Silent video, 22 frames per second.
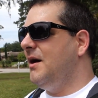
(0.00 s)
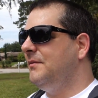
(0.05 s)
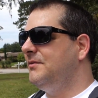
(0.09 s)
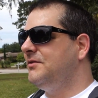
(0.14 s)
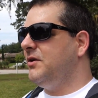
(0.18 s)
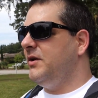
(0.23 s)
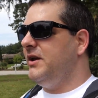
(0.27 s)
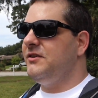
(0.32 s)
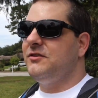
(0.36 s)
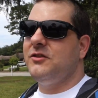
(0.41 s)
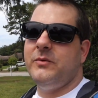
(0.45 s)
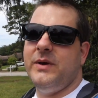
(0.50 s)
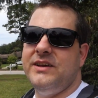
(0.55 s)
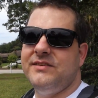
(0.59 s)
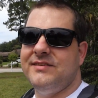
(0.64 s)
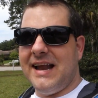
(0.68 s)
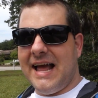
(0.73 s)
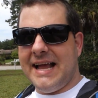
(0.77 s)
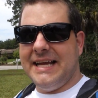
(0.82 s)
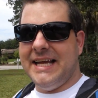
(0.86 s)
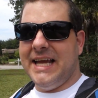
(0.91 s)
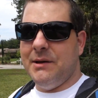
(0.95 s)
So he's the
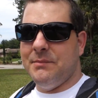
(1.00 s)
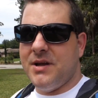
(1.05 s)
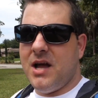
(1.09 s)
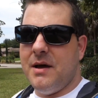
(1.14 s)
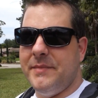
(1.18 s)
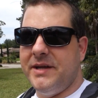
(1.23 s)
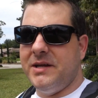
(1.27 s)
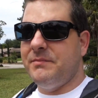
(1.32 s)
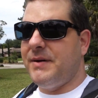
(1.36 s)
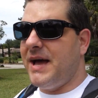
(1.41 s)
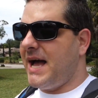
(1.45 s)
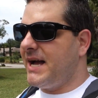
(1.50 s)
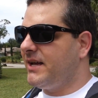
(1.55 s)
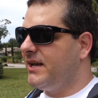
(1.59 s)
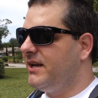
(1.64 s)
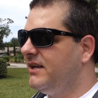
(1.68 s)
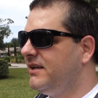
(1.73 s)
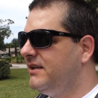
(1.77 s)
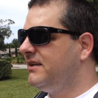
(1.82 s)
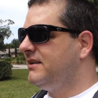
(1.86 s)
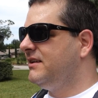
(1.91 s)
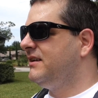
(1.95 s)
reason I keep coming back.
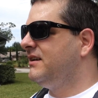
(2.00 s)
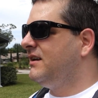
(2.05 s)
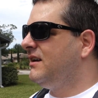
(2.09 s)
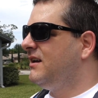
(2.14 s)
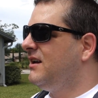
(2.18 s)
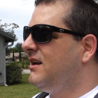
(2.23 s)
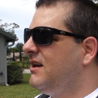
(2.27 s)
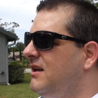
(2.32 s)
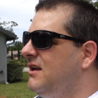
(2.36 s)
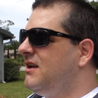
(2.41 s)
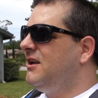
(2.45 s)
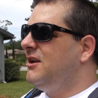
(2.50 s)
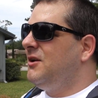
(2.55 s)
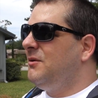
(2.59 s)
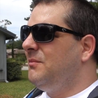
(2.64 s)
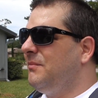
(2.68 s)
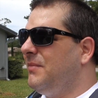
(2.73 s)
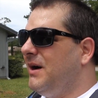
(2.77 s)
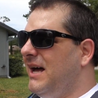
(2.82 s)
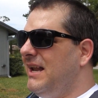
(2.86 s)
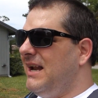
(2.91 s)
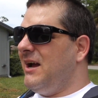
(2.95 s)

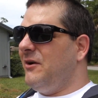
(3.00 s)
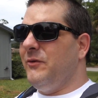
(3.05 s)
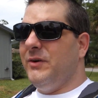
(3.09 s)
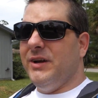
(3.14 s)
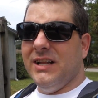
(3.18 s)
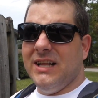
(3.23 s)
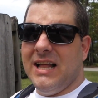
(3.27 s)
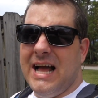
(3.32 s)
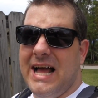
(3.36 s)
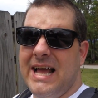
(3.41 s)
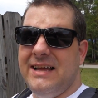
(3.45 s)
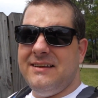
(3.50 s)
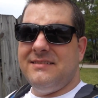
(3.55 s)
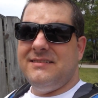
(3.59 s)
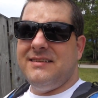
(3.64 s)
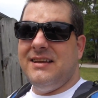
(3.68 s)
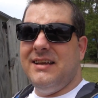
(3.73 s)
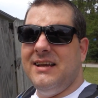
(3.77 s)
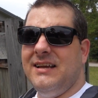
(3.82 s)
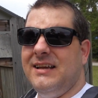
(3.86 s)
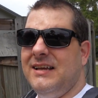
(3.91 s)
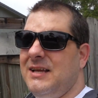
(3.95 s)
But I
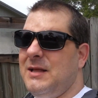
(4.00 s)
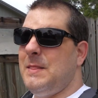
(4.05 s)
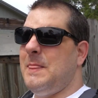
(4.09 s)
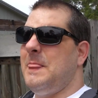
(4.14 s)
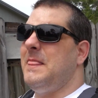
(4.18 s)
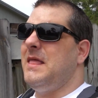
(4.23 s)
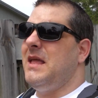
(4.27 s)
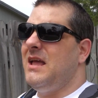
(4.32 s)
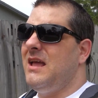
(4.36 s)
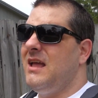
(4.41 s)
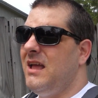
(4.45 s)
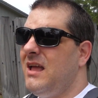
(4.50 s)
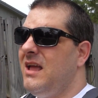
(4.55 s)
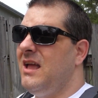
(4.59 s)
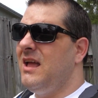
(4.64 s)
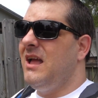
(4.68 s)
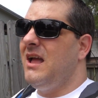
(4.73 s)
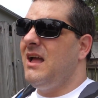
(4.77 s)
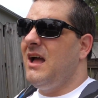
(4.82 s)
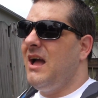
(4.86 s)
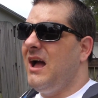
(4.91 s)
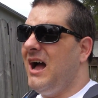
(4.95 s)
realized
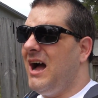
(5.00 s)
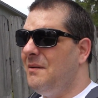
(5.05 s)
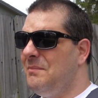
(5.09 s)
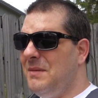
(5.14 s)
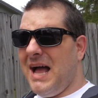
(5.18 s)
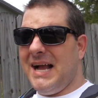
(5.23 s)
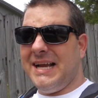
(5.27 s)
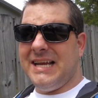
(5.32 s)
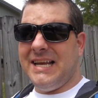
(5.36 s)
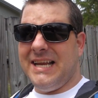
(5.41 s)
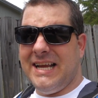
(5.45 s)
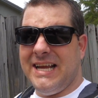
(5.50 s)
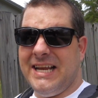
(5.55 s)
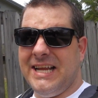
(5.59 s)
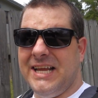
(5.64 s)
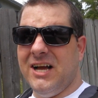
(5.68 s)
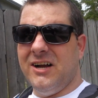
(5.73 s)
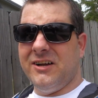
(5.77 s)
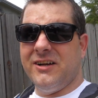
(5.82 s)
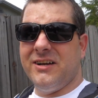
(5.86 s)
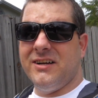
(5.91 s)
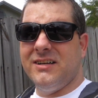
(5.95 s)
I'm not getting any
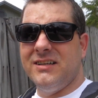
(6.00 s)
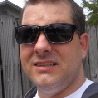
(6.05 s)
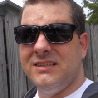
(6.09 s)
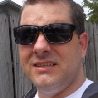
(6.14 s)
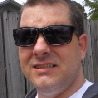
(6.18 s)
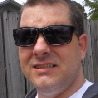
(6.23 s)
younger,